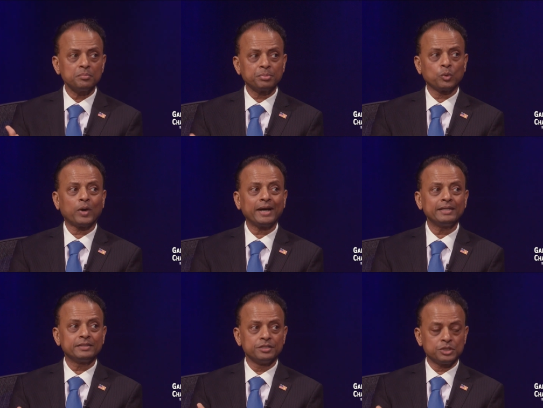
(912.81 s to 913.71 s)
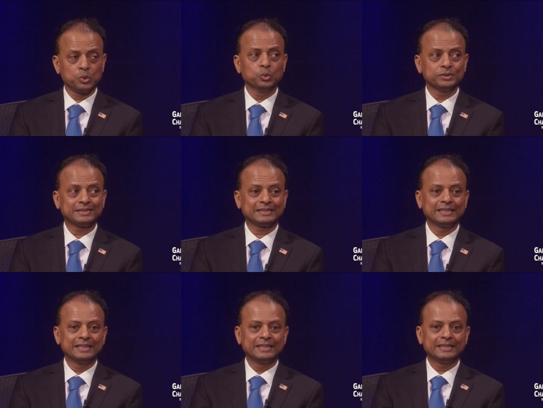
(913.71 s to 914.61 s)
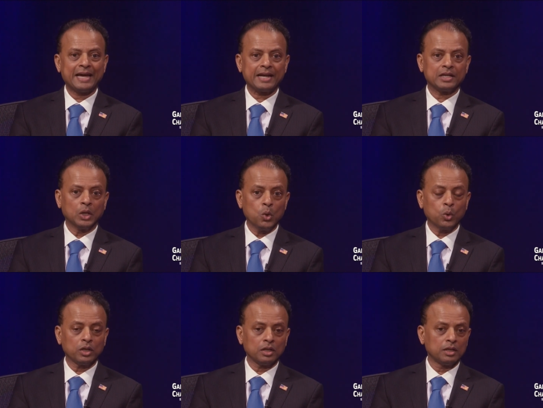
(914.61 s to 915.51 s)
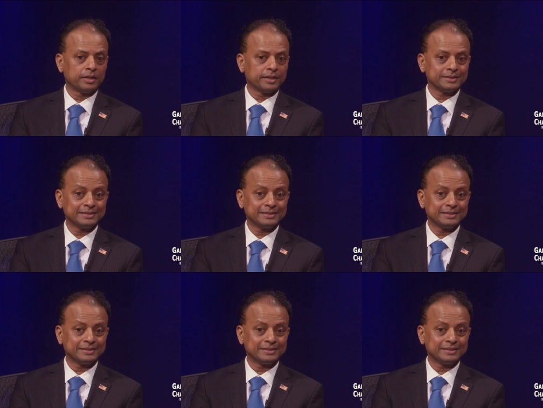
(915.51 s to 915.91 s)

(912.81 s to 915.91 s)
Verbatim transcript: provide the tools that local uh,